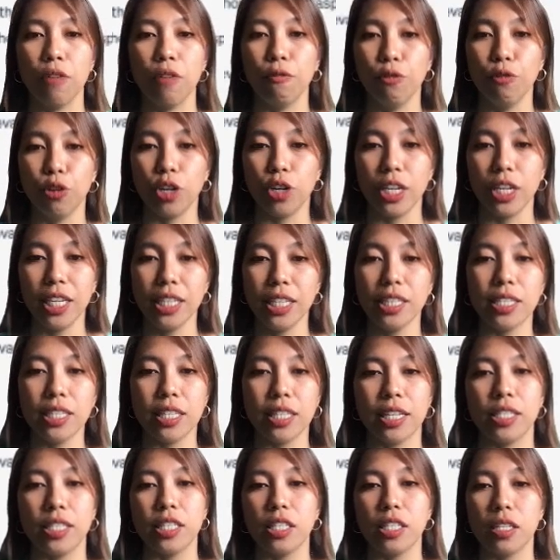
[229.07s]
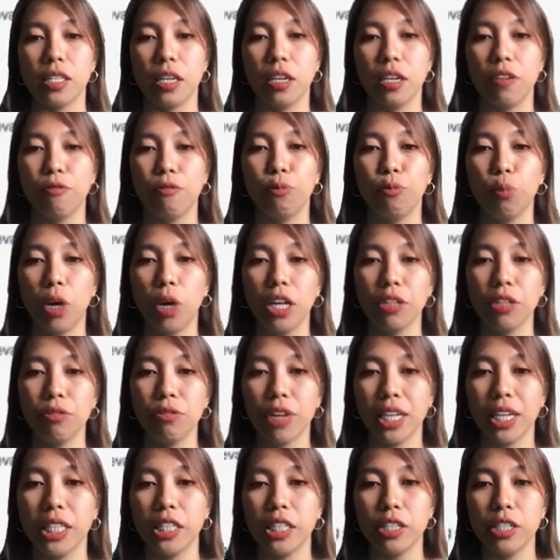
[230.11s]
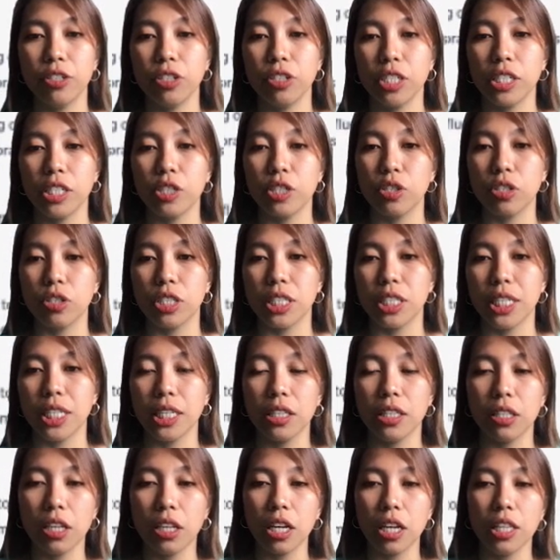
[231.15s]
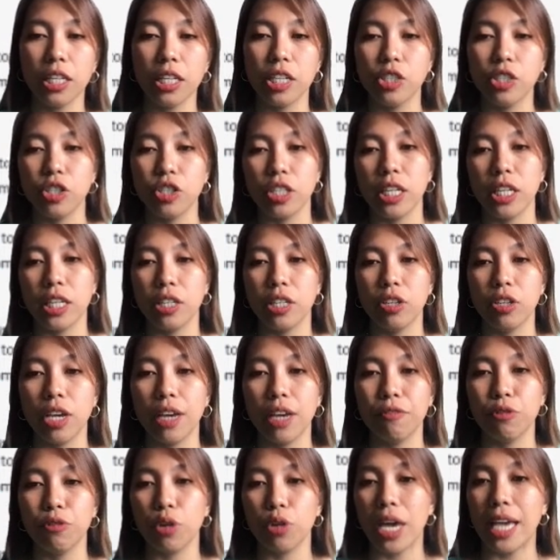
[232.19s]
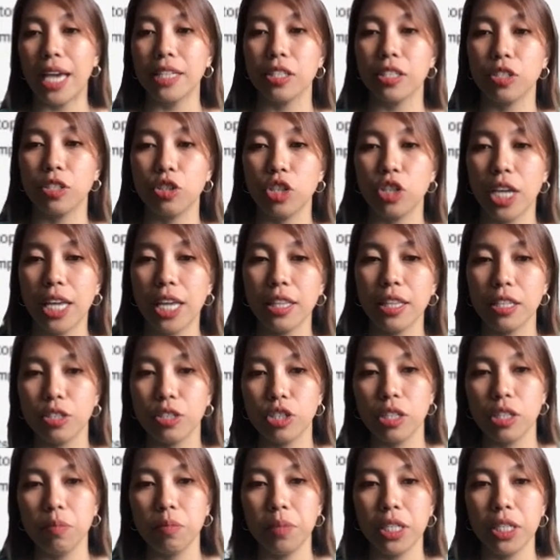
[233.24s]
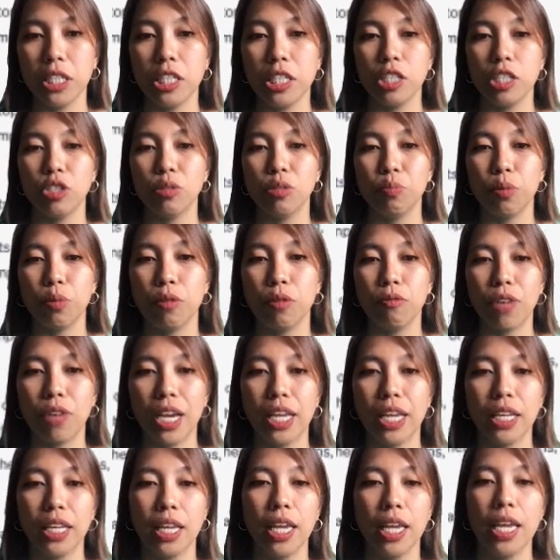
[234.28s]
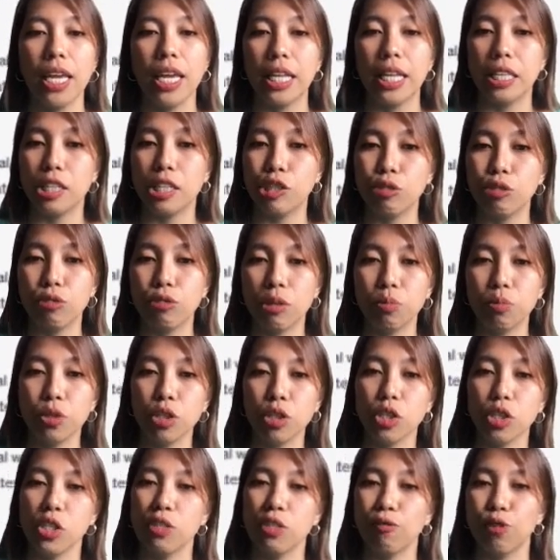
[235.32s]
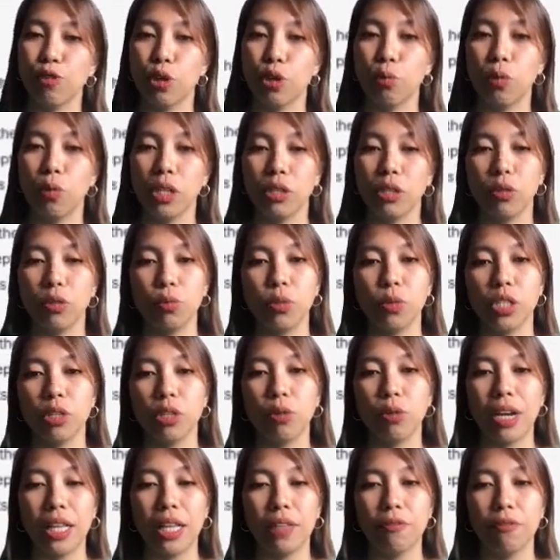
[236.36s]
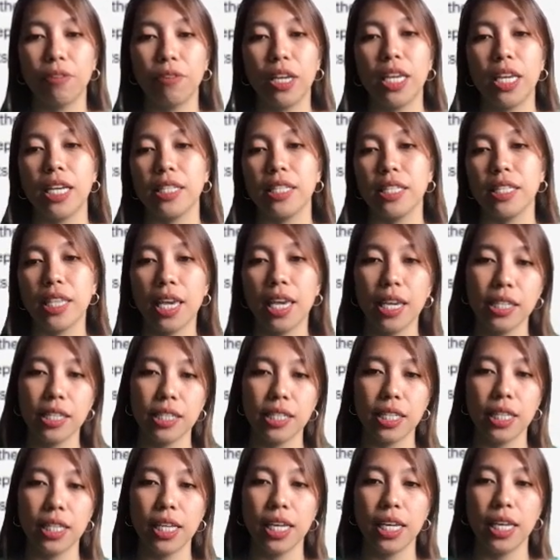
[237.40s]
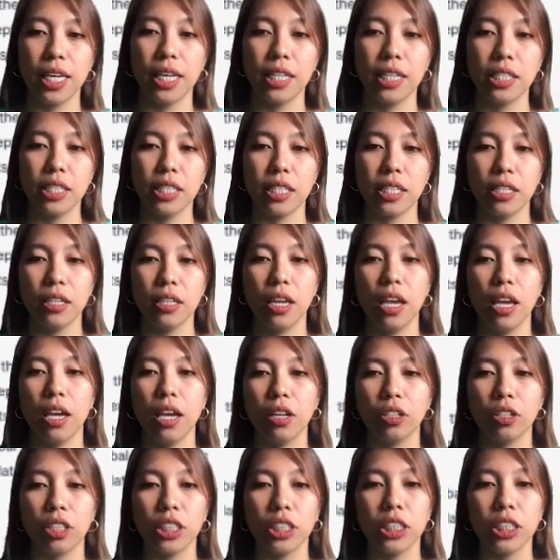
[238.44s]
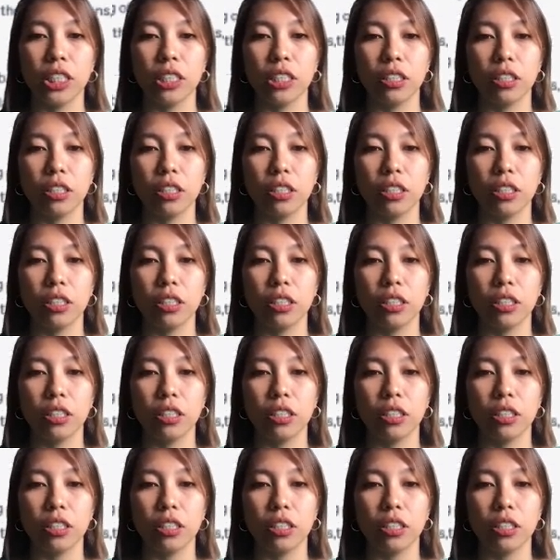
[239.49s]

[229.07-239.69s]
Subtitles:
For instance, if one criterion is content knowledge, then you have to ask ChatGPT to provide descriptions for what would qualify as excellent, content